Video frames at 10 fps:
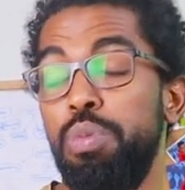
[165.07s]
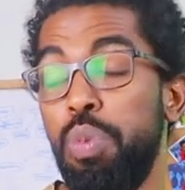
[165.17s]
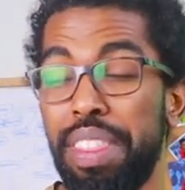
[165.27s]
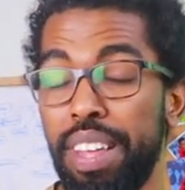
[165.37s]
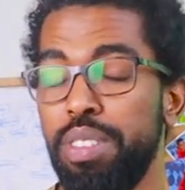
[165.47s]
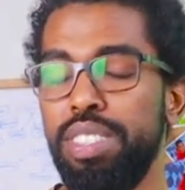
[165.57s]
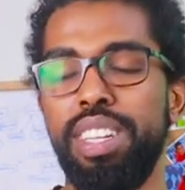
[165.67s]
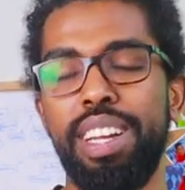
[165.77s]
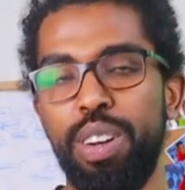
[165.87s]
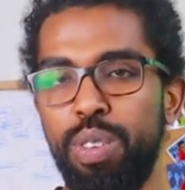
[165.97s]
1000
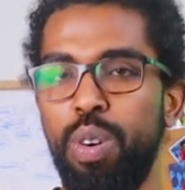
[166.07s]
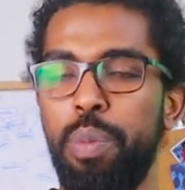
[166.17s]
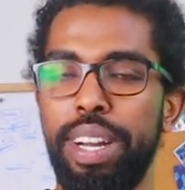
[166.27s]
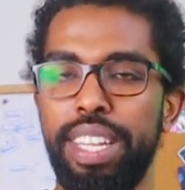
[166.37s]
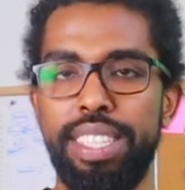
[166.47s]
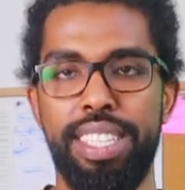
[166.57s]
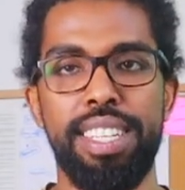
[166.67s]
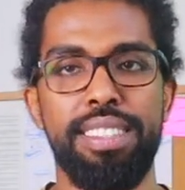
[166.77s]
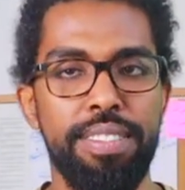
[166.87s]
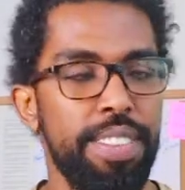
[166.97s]
Elo, oh my days,
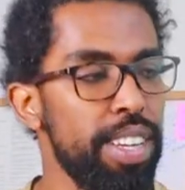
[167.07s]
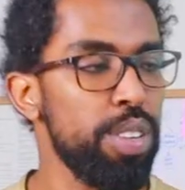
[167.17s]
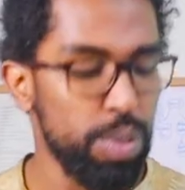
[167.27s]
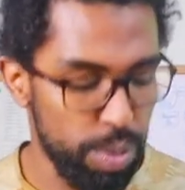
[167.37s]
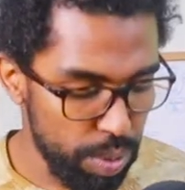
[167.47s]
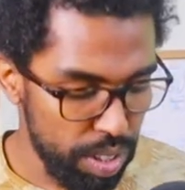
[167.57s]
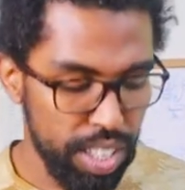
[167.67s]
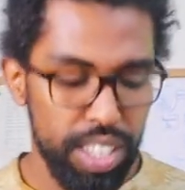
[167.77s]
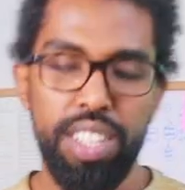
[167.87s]
that's very cool.